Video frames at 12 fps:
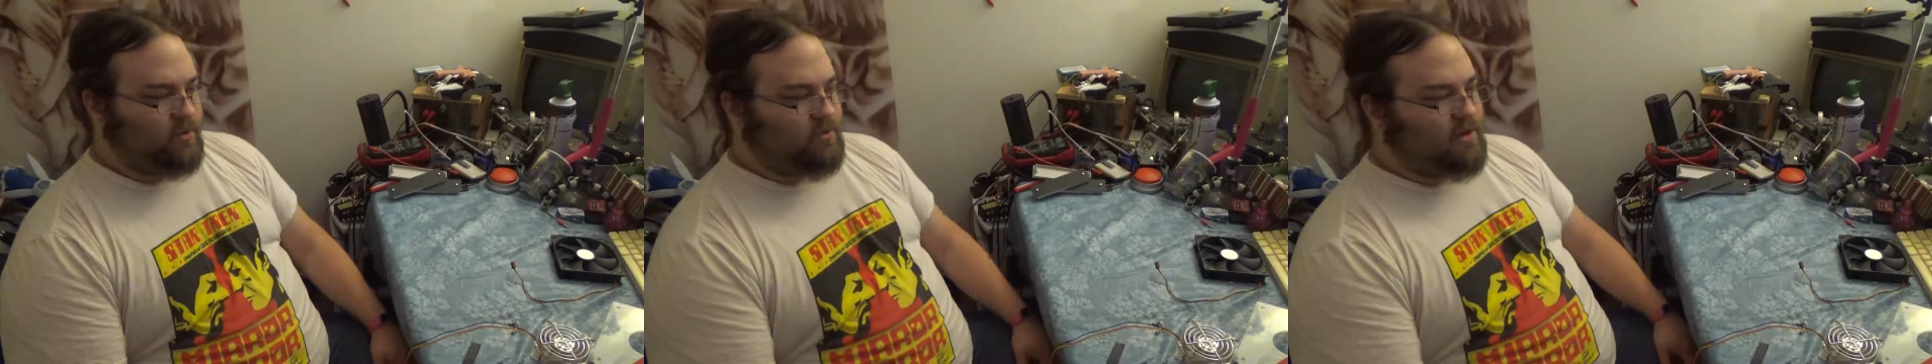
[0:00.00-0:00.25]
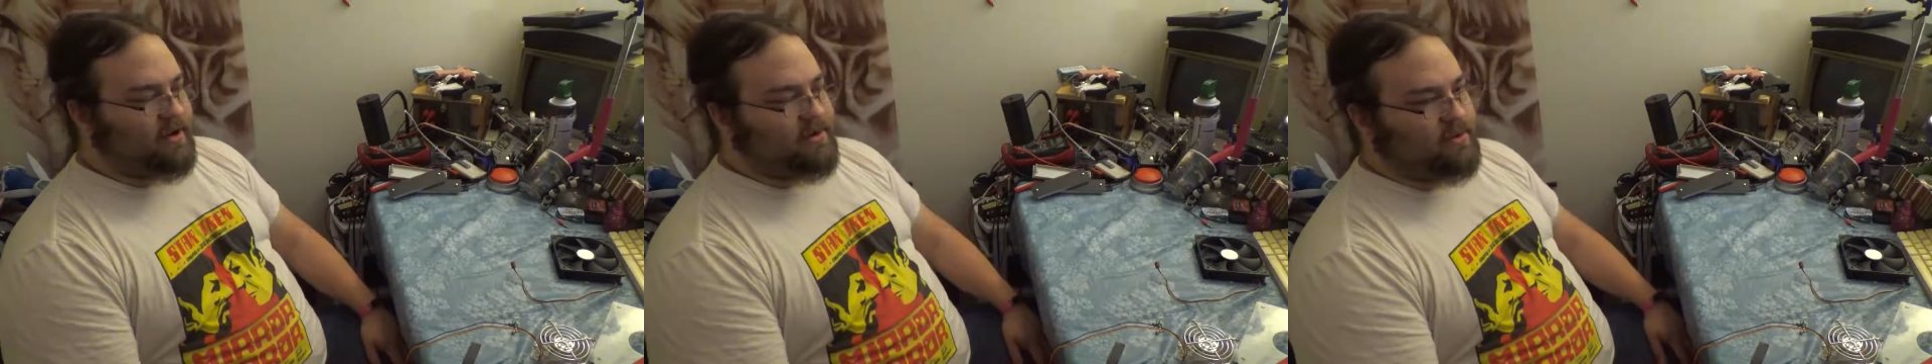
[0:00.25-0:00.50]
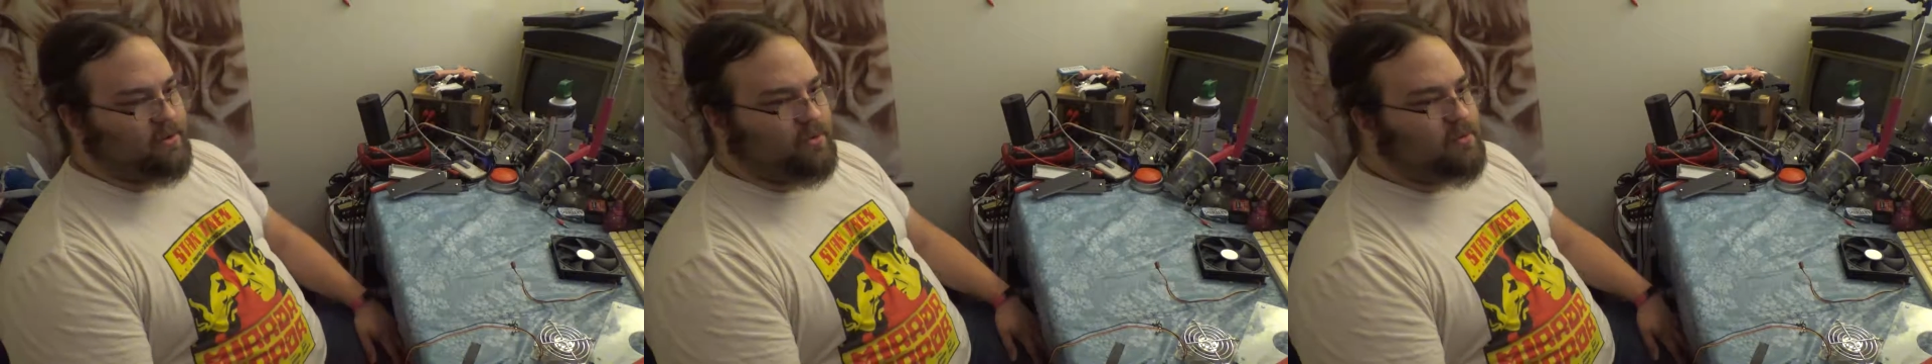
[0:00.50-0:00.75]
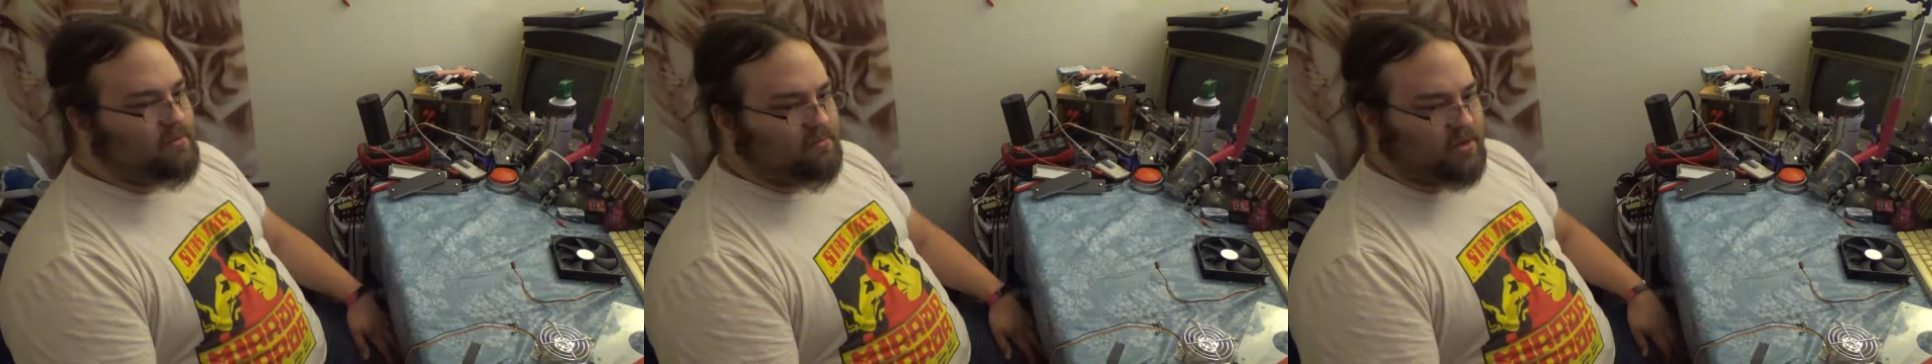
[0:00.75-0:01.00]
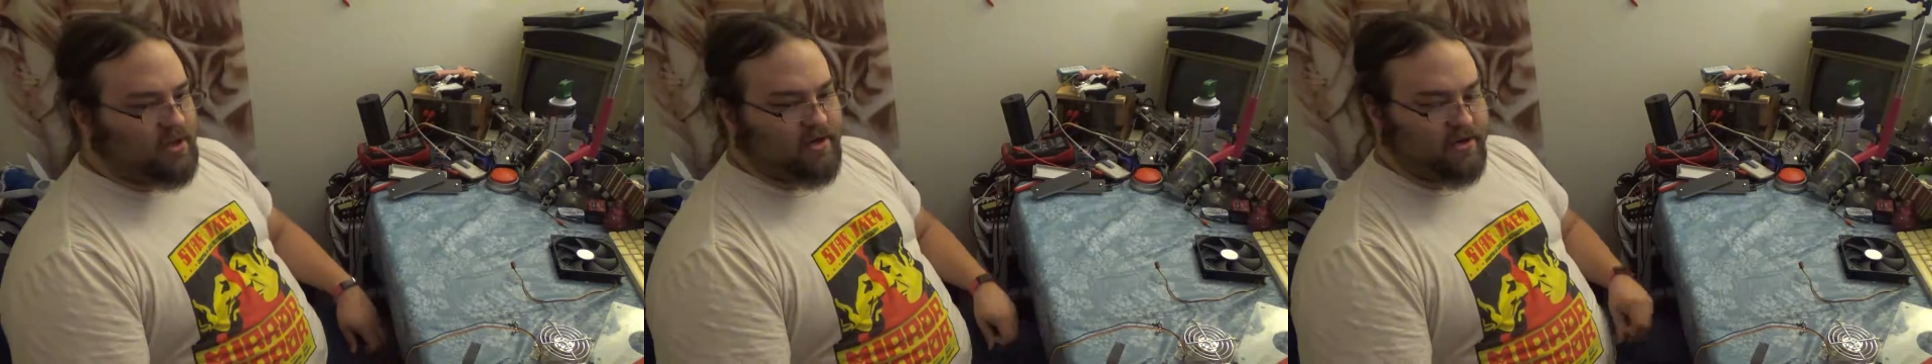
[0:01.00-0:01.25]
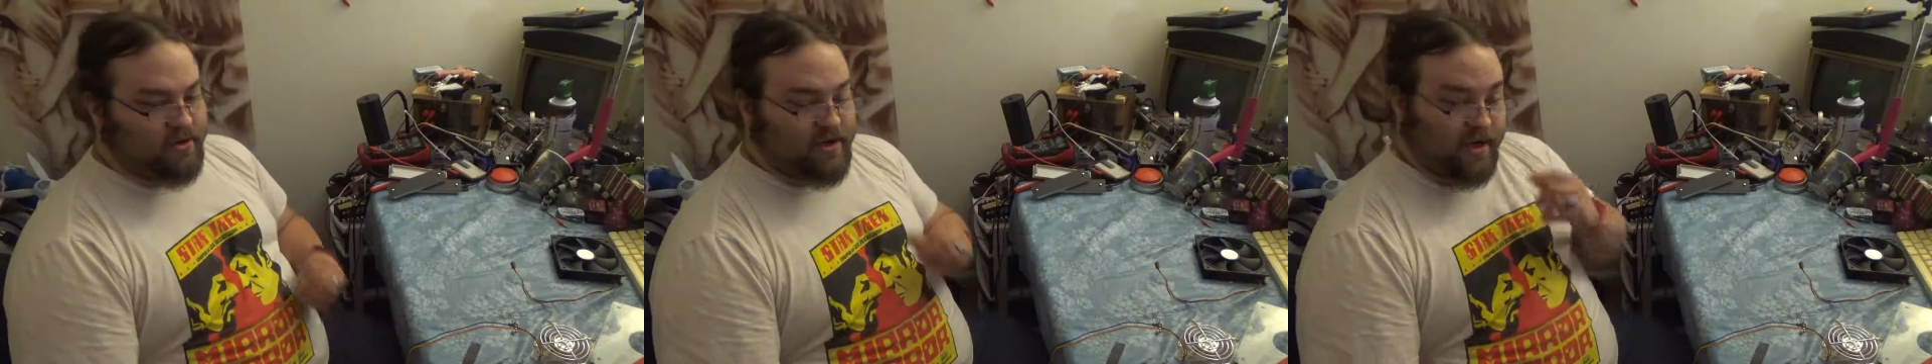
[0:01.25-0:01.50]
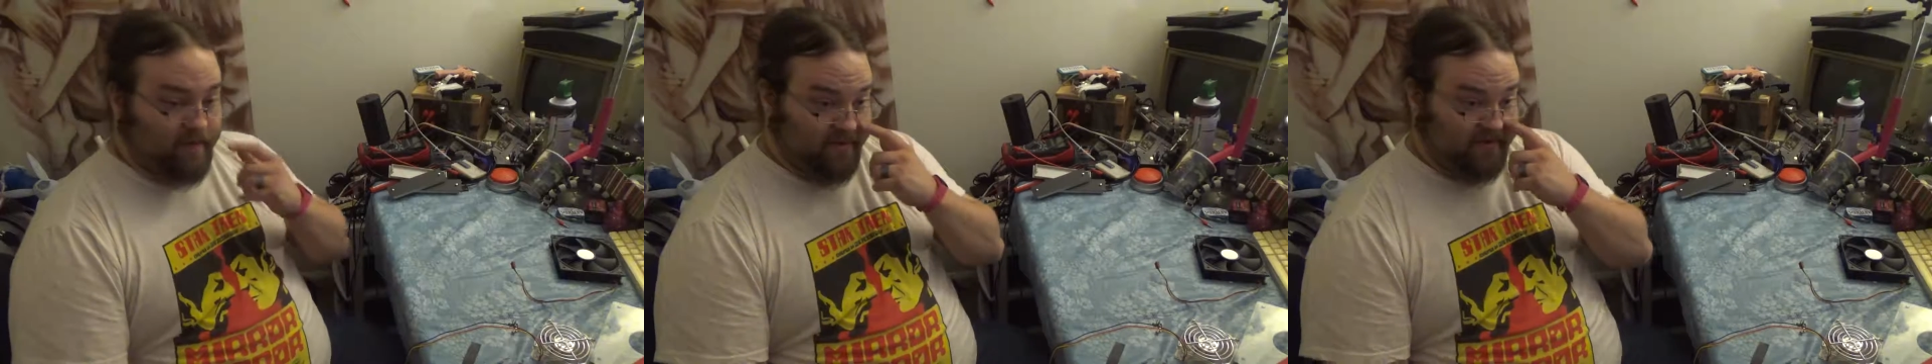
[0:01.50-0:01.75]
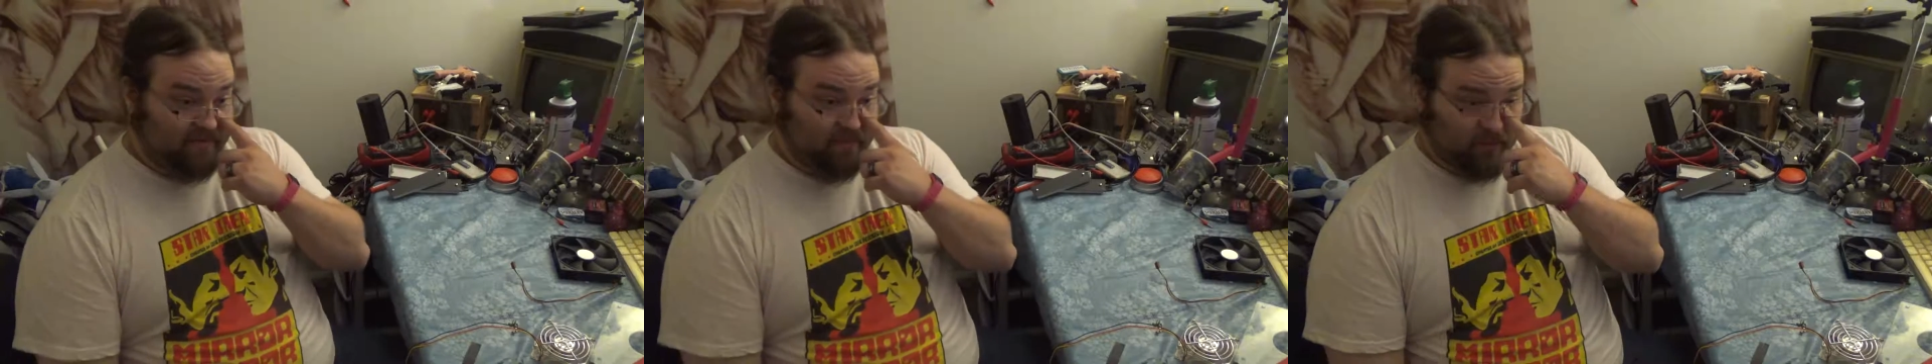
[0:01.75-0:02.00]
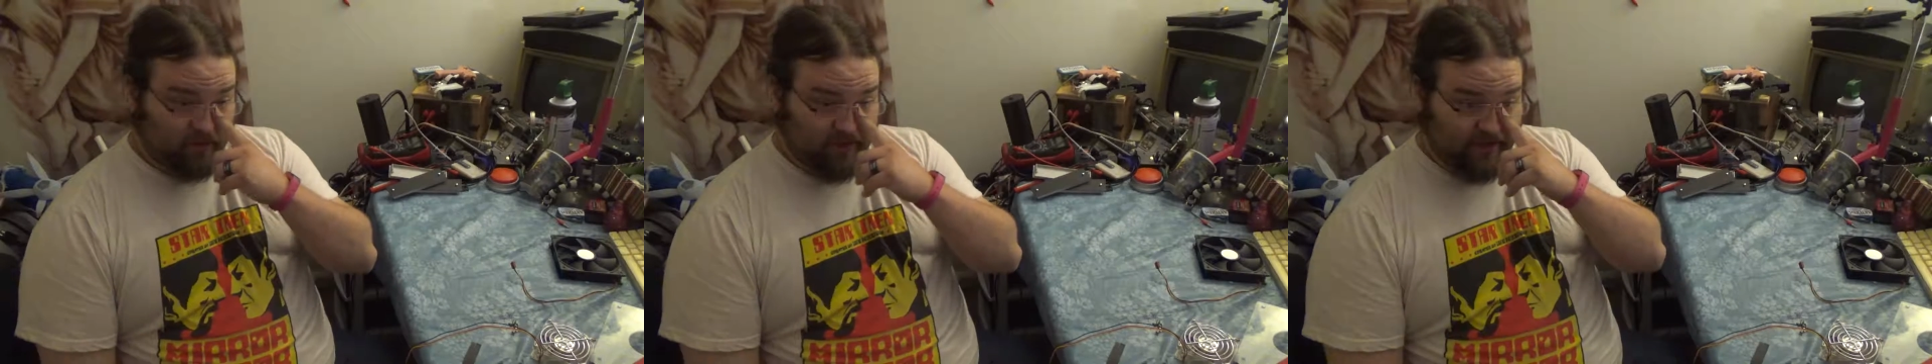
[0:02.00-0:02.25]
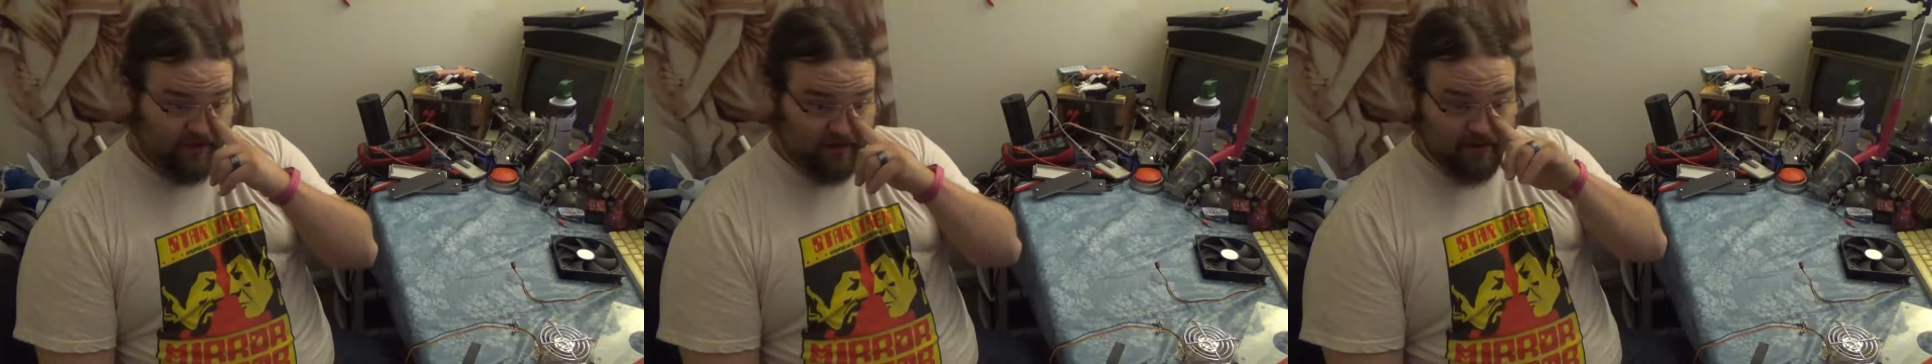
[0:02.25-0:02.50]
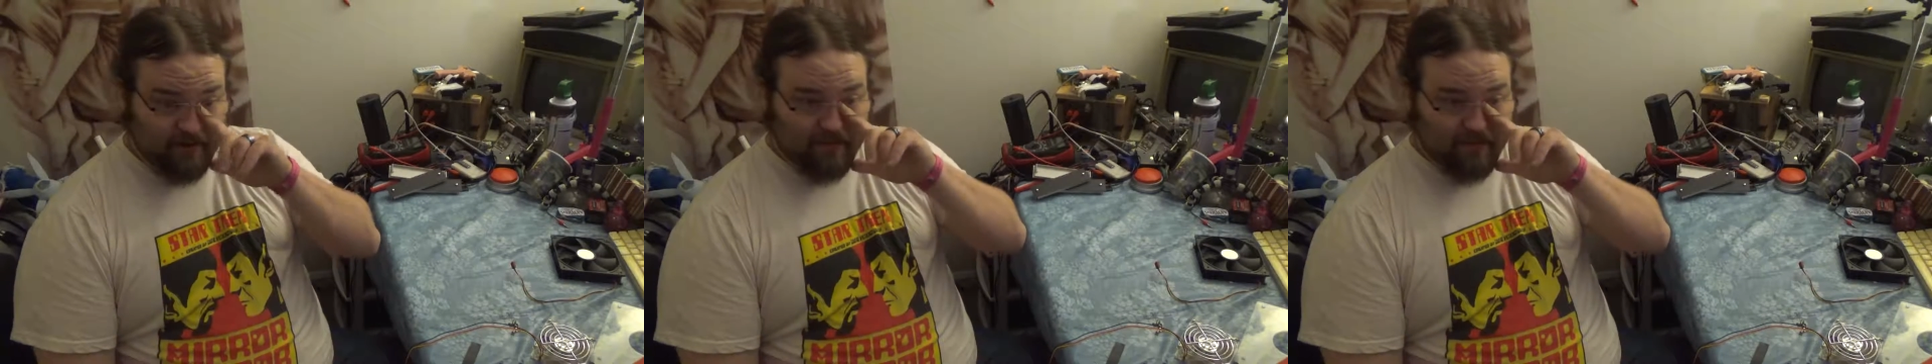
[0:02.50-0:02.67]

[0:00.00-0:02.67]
will auto block your comment if you put a link,